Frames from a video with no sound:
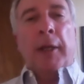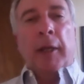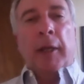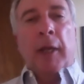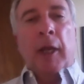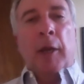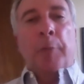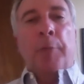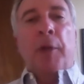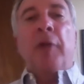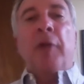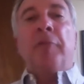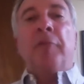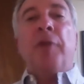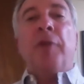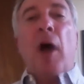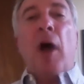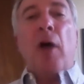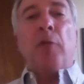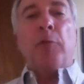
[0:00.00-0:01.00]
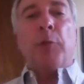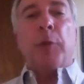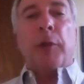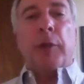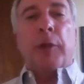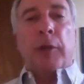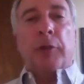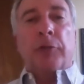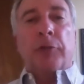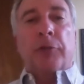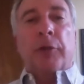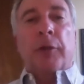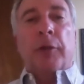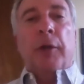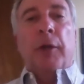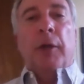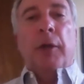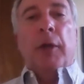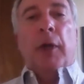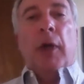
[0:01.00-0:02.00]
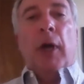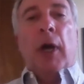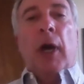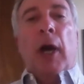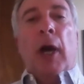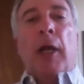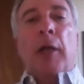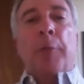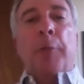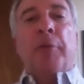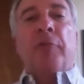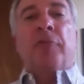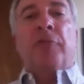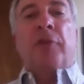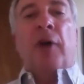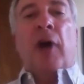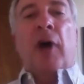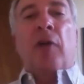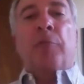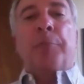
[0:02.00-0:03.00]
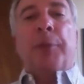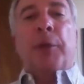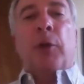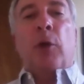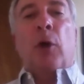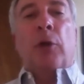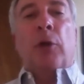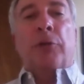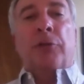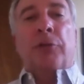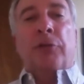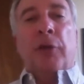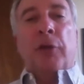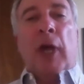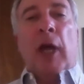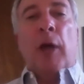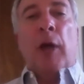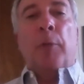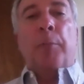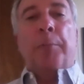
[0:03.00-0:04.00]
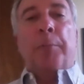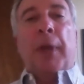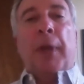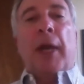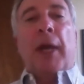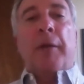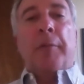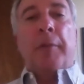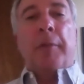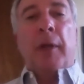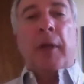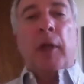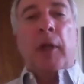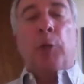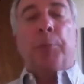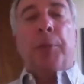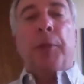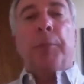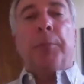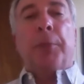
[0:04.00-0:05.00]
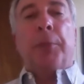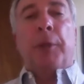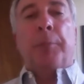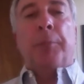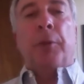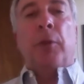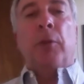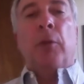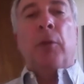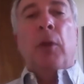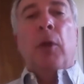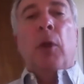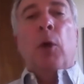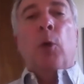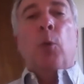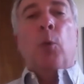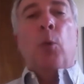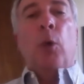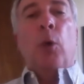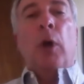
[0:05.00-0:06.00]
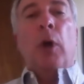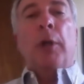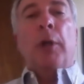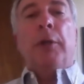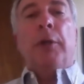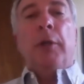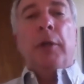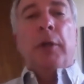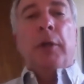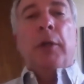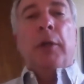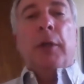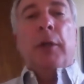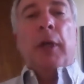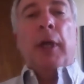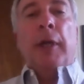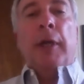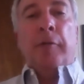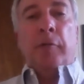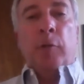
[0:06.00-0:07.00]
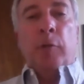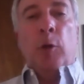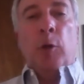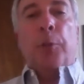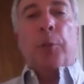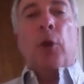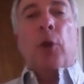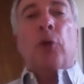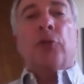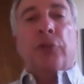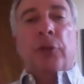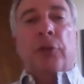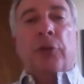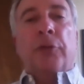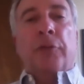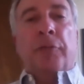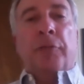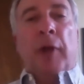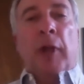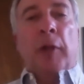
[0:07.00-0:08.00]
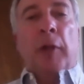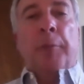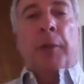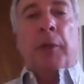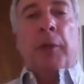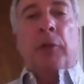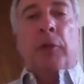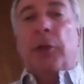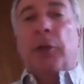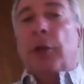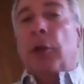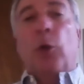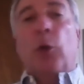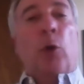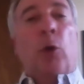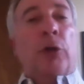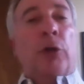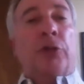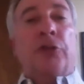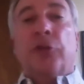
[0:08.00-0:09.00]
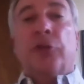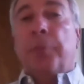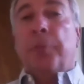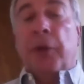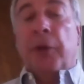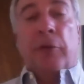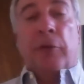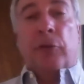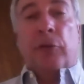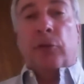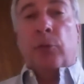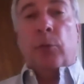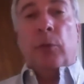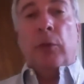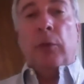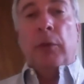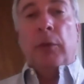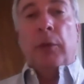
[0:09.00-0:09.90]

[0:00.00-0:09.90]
am involved with this. I am involved because it's about helping people, one, in their own personal development, you can call it spiritual,